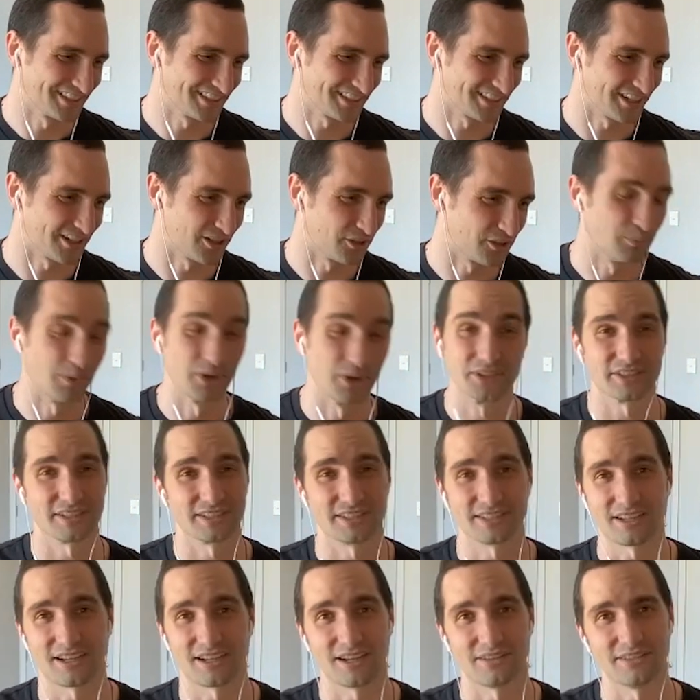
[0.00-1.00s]
so most of
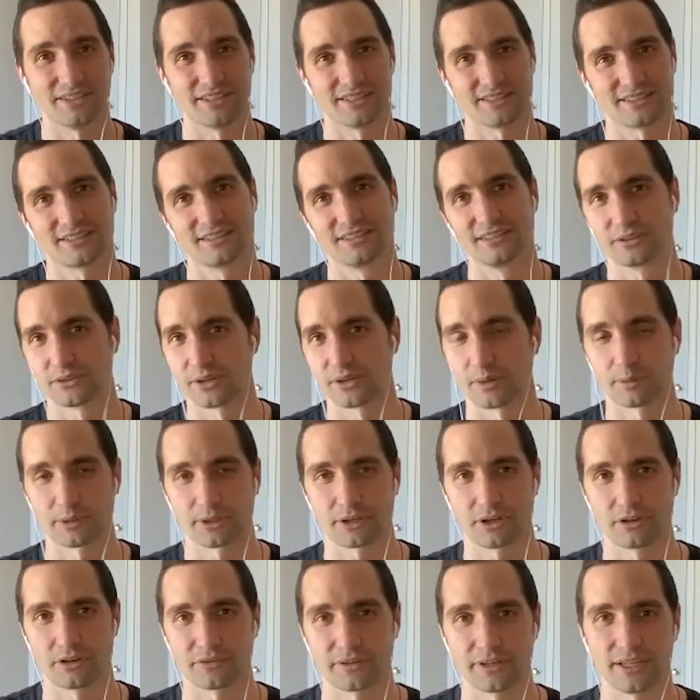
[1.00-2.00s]
the time it's grabbing a
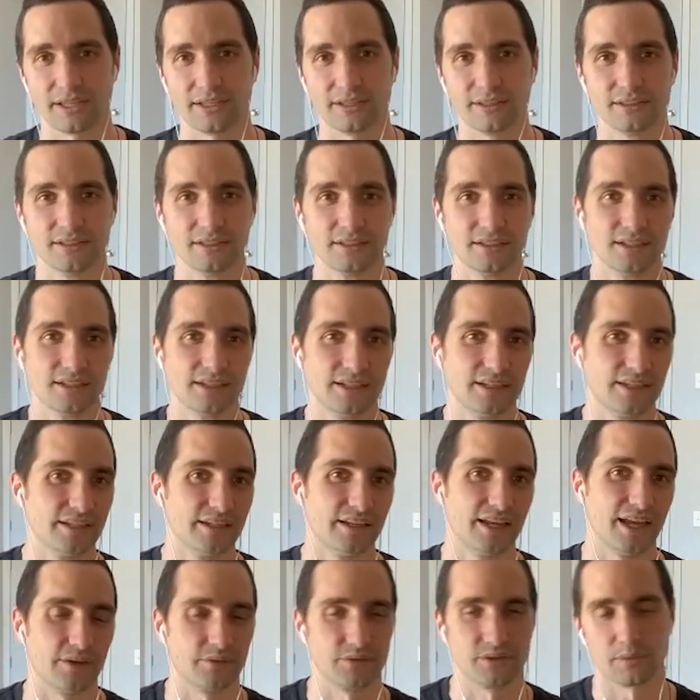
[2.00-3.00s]
coffee,
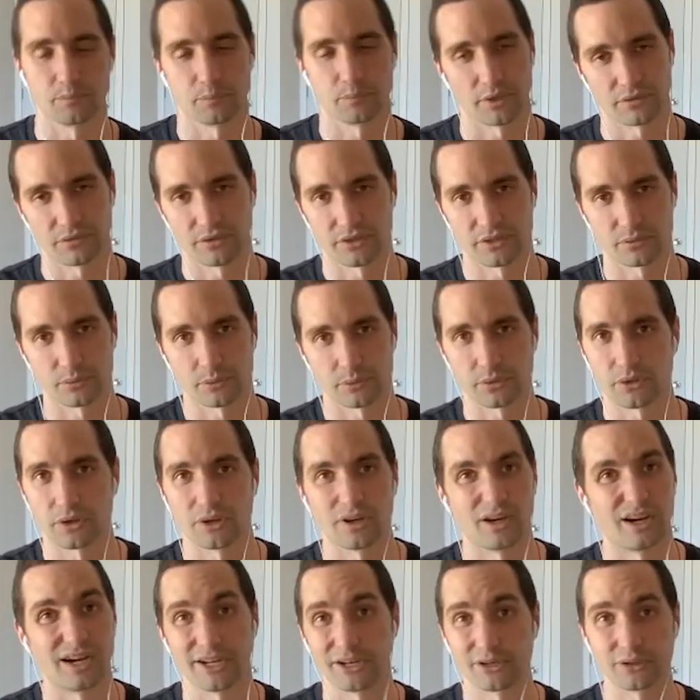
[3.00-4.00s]
having some breakfast with her.
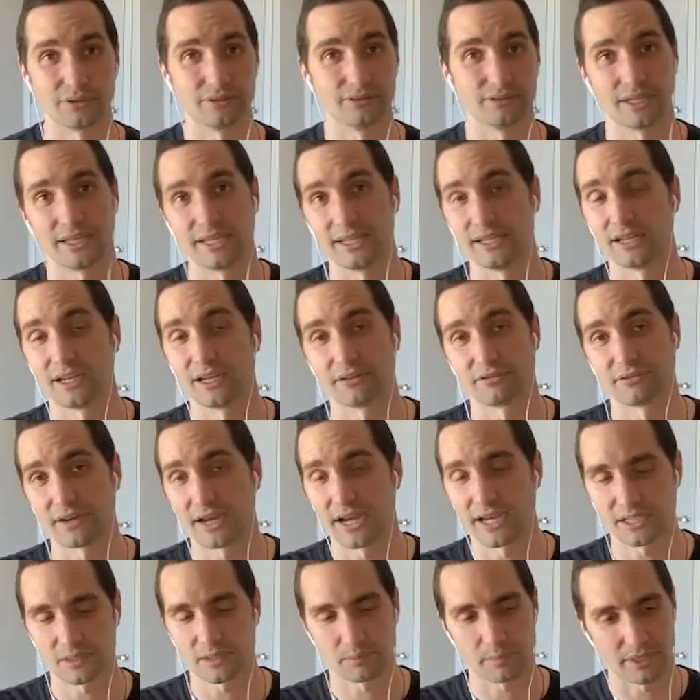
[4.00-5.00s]
I don't eat, I
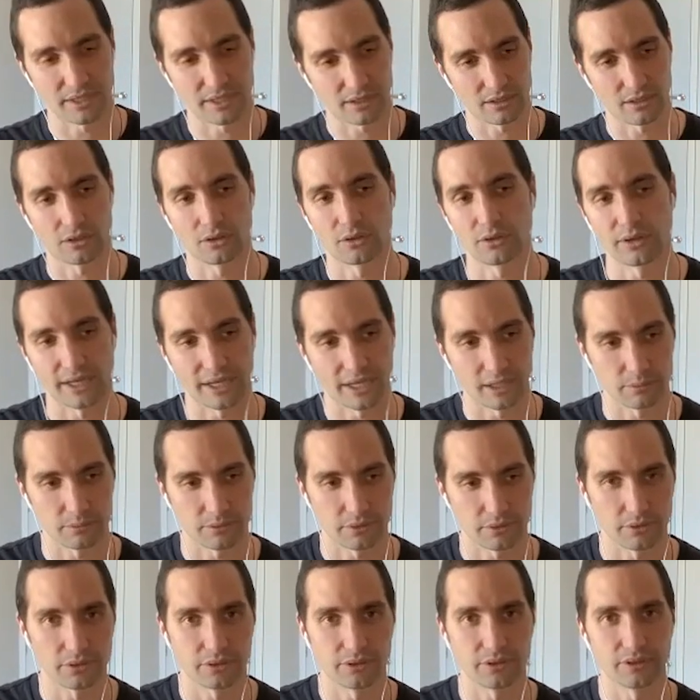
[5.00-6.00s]
fast, but I'll hang out with
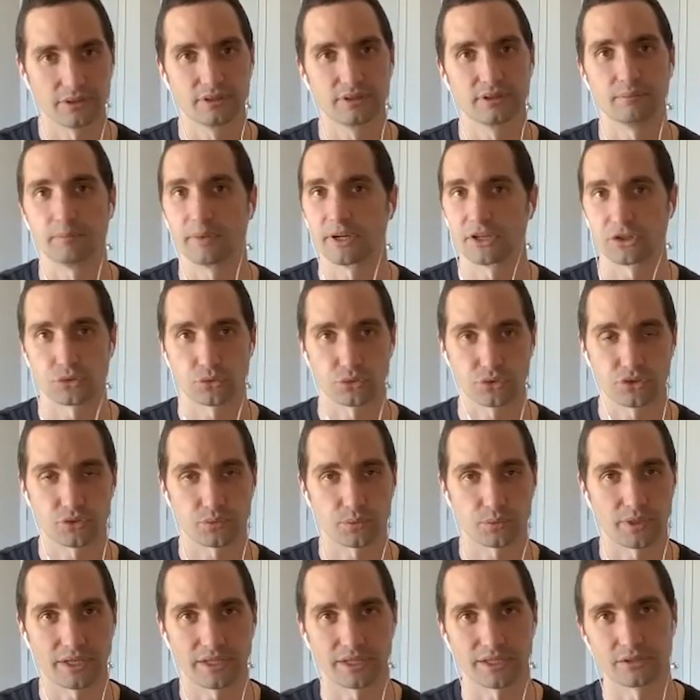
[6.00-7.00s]
her, make sure she's
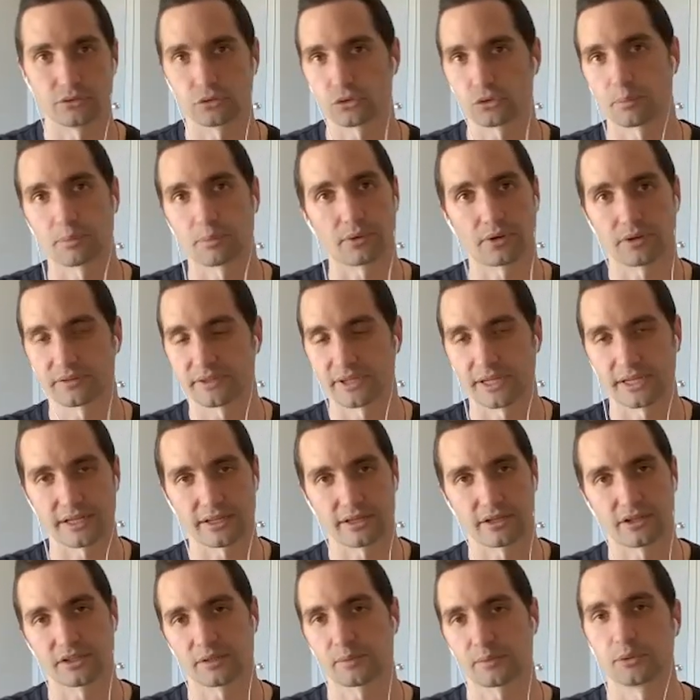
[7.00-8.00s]
ready, then drop her off down at
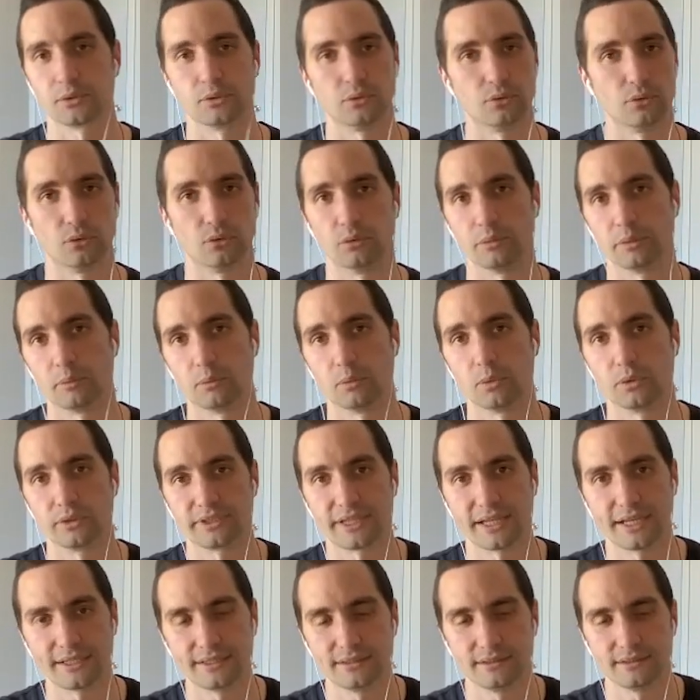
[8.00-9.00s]
the hospital, or we walk
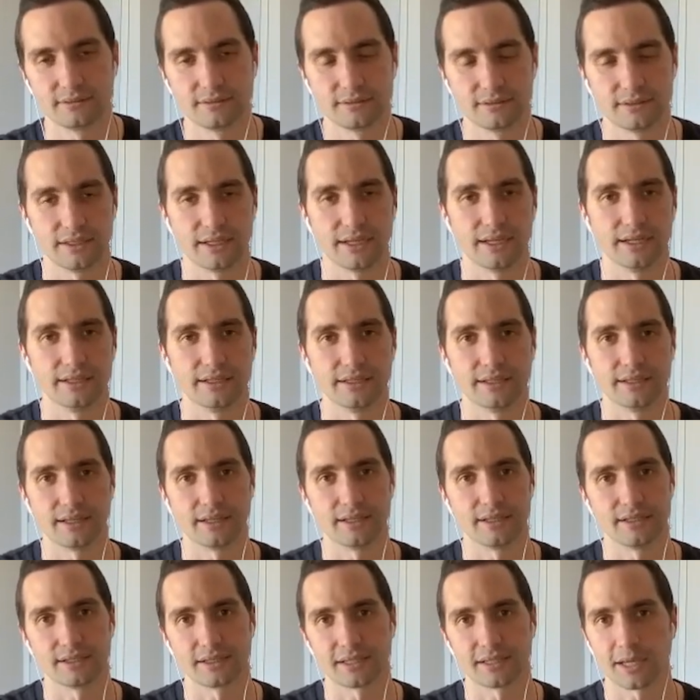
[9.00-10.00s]
down. And
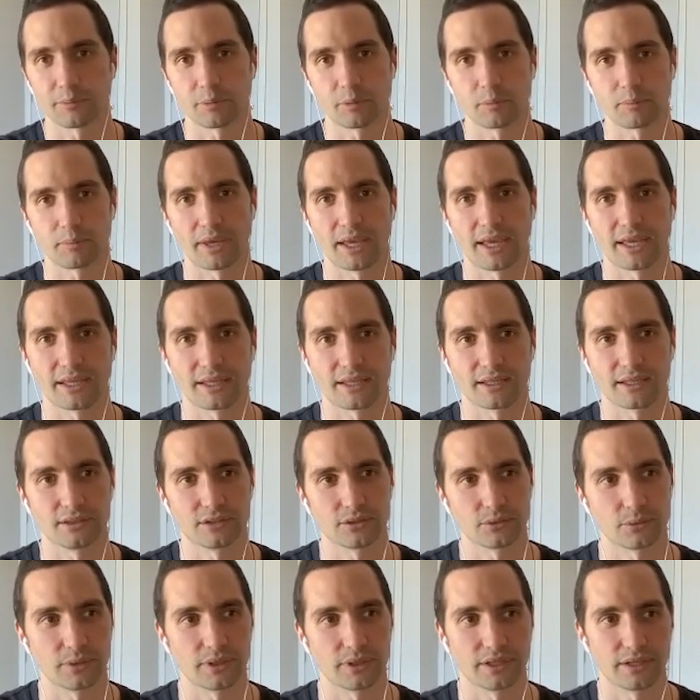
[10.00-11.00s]
then coming back
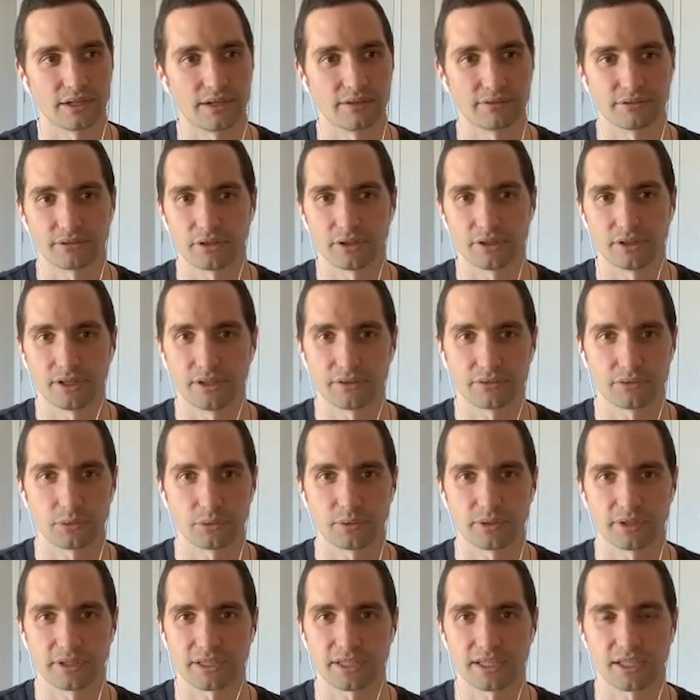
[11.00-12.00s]
into it, I've got a few
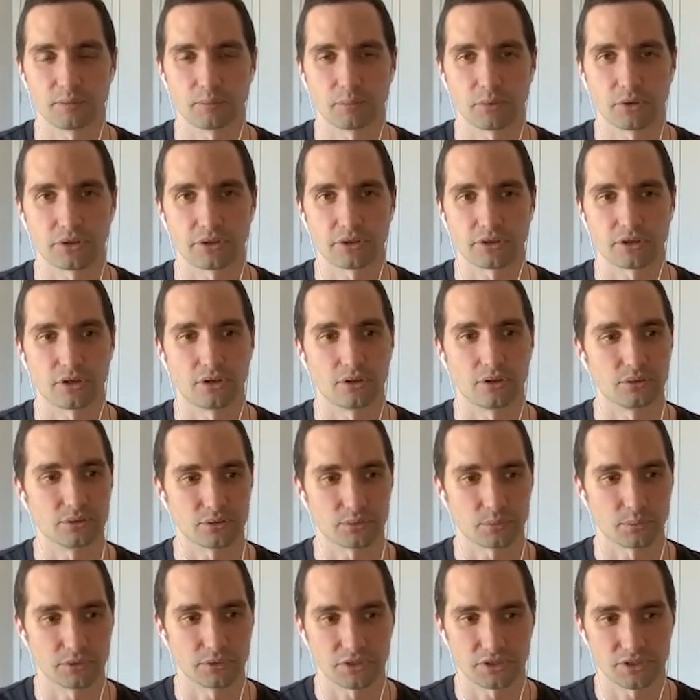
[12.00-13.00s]
other key
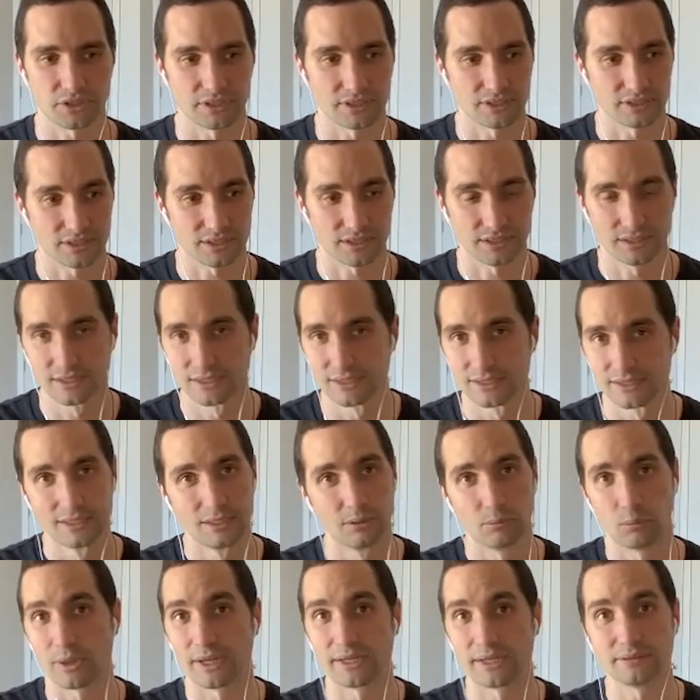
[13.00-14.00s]
protocols, which is
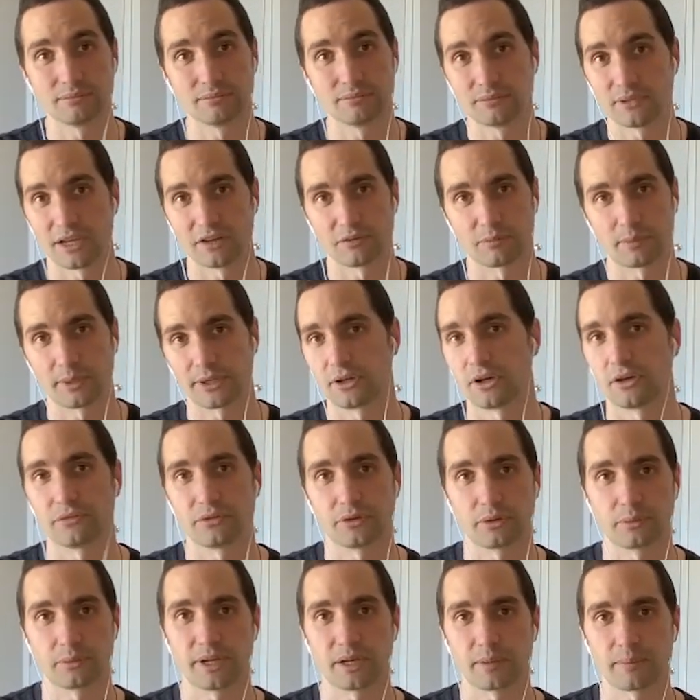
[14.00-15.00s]
one, I have my
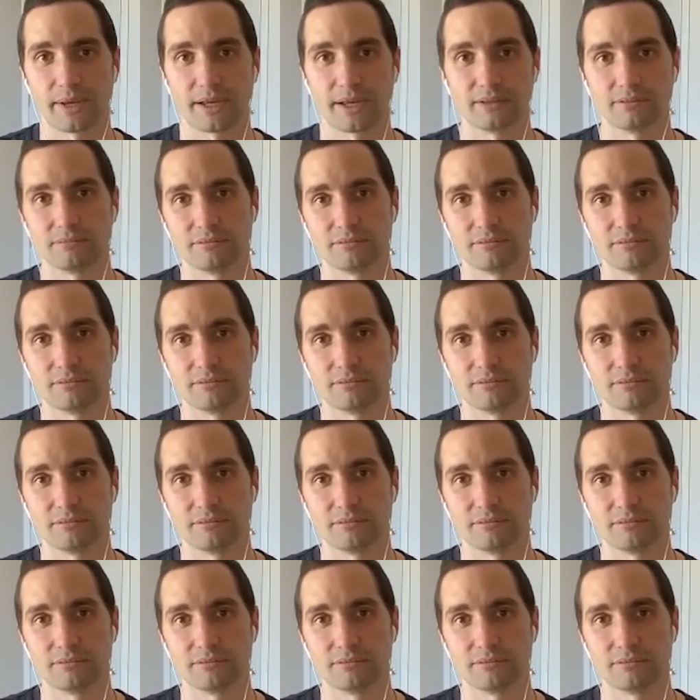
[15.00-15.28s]
coffee around about